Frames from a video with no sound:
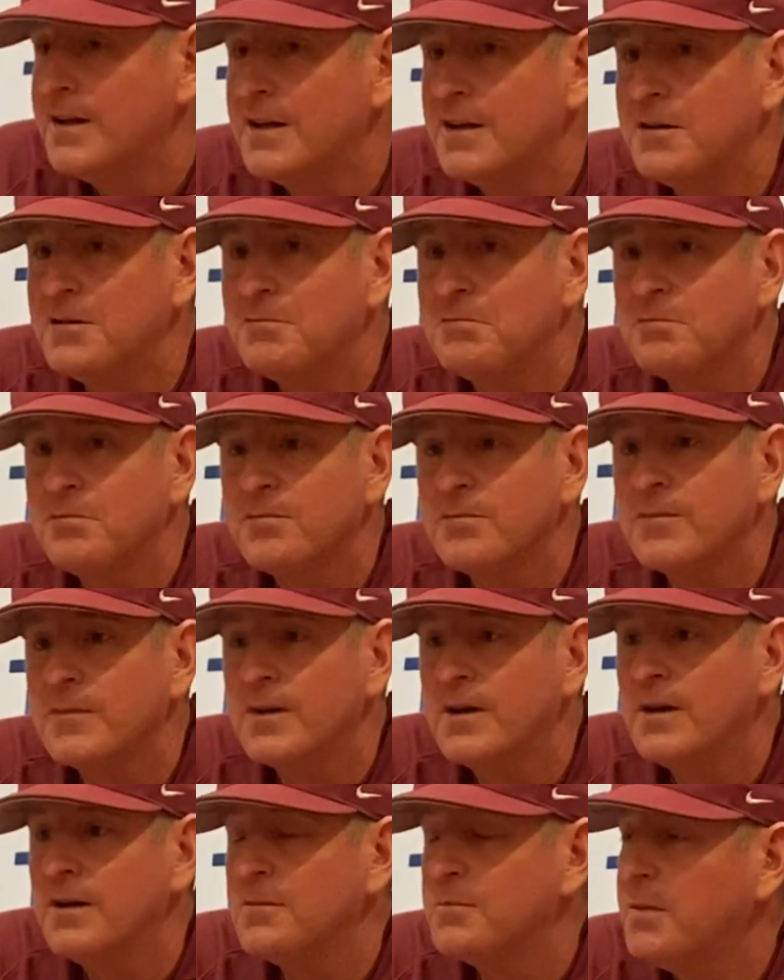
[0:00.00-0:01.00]
that it
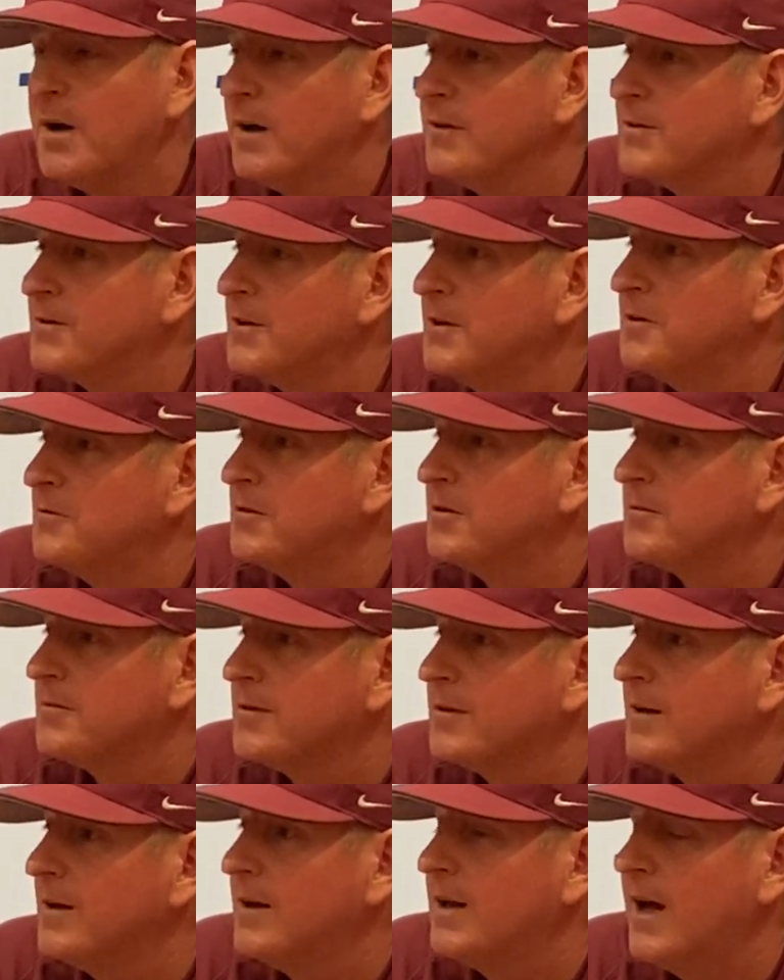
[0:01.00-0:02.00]
didn't bounce over.
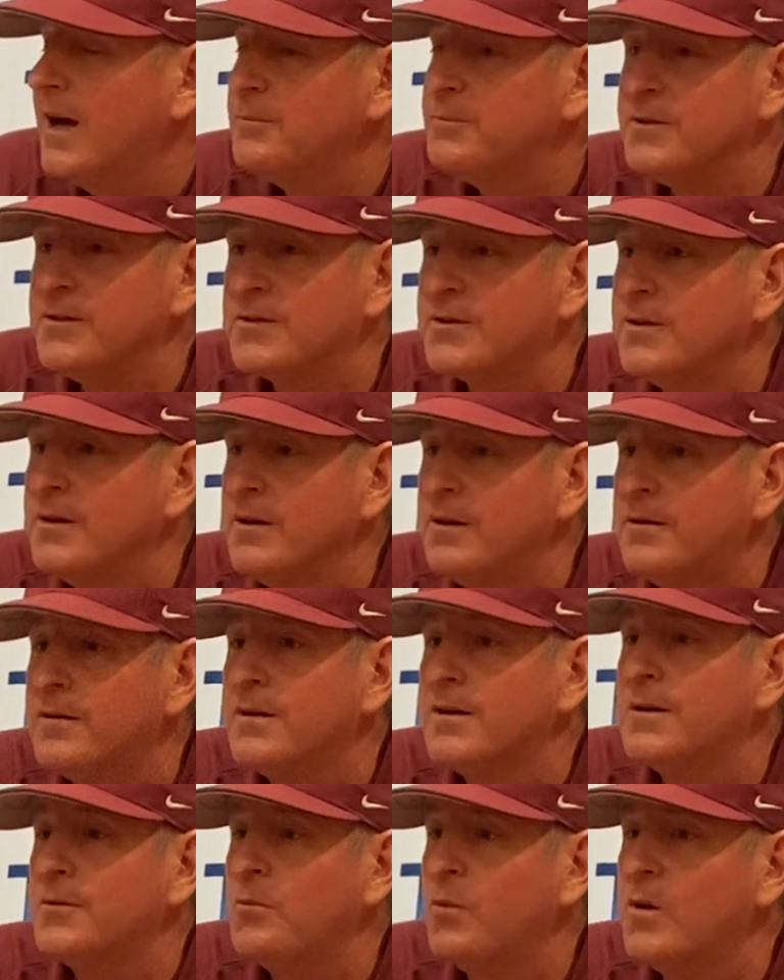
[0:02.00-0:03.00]
That happens
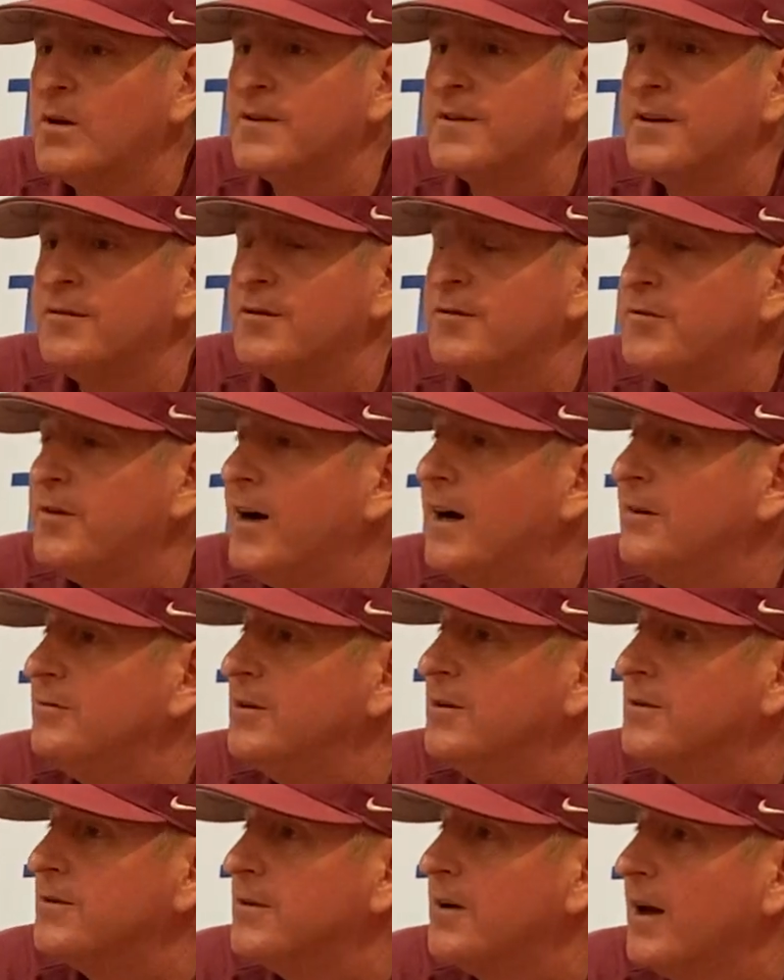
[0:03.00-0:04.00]
literally once every
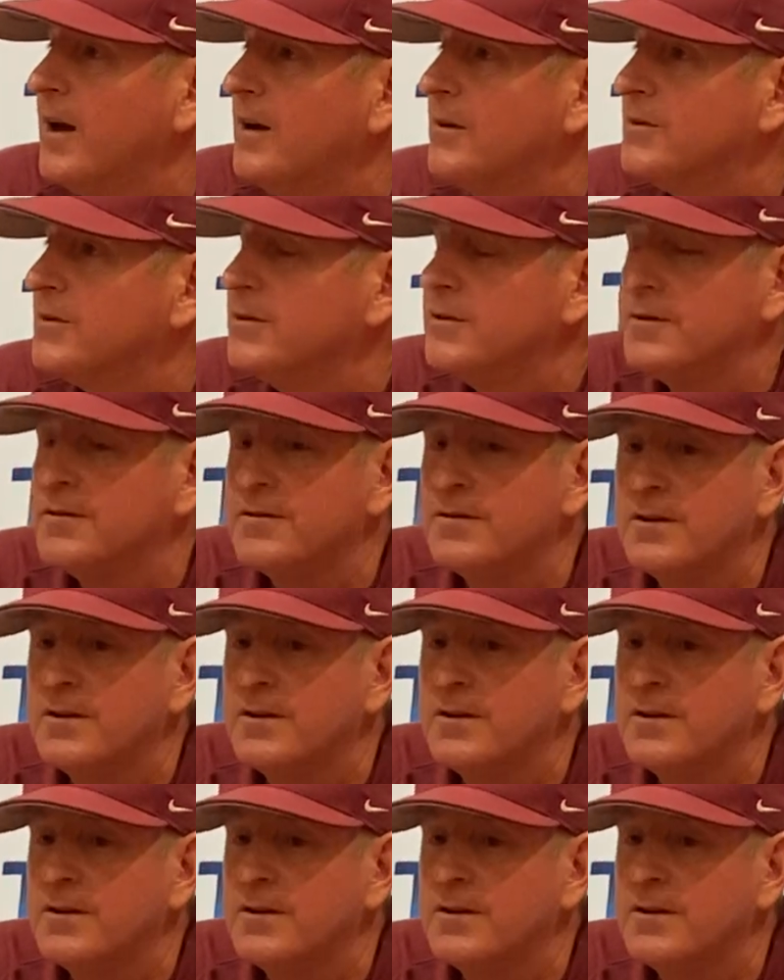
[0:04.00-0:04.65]
5 years at Houser.